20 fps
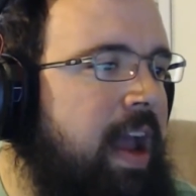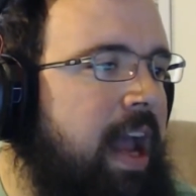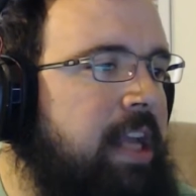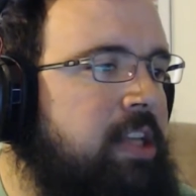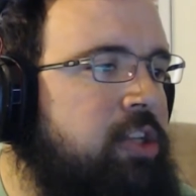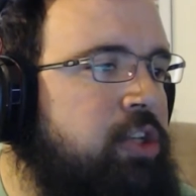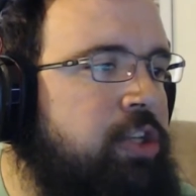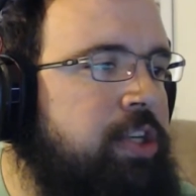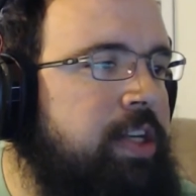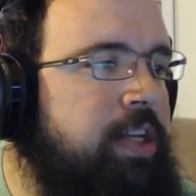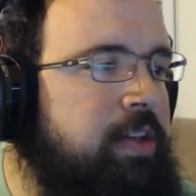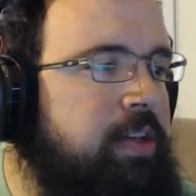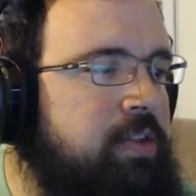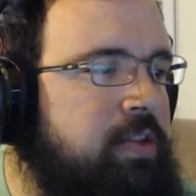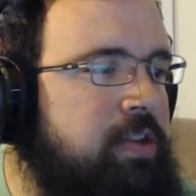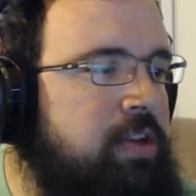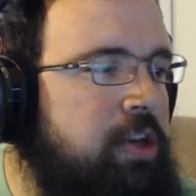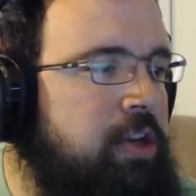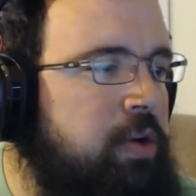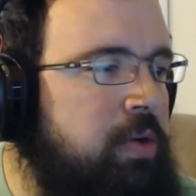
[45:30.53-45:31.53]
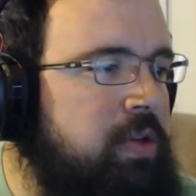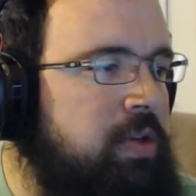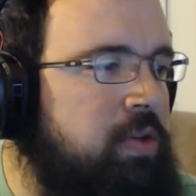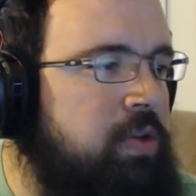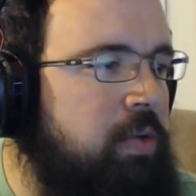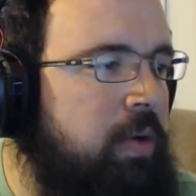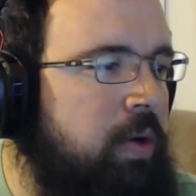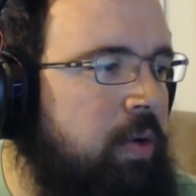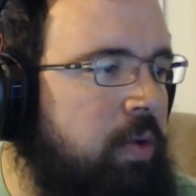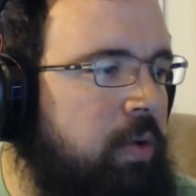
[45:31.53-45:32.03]
As Shield's
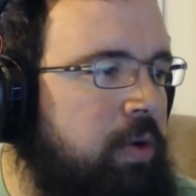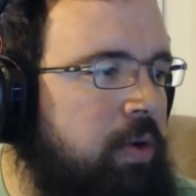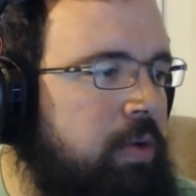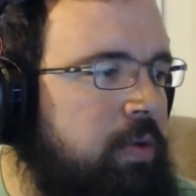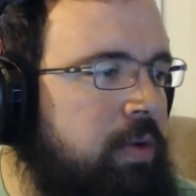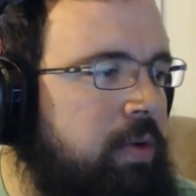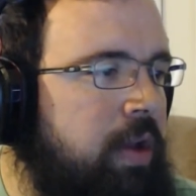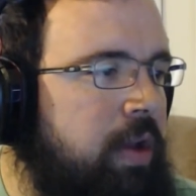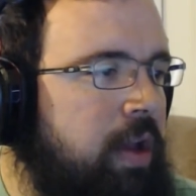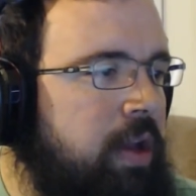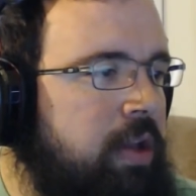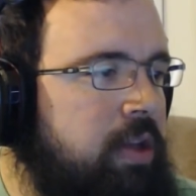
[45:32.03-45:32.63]
newest recruit,